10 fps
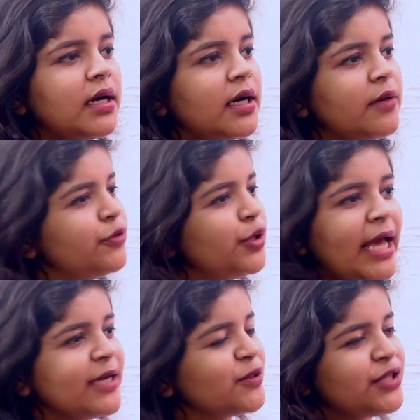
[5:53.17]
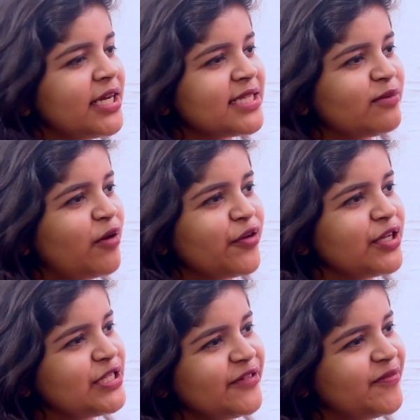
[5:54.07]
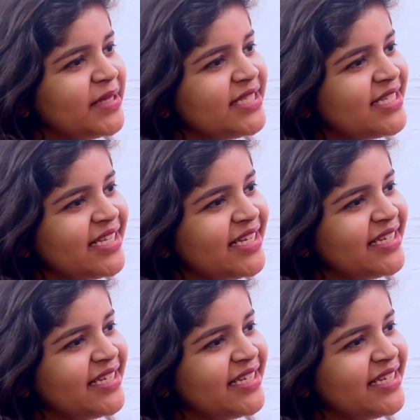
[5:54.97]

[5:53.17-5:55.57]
Would you like to share some of your achievements?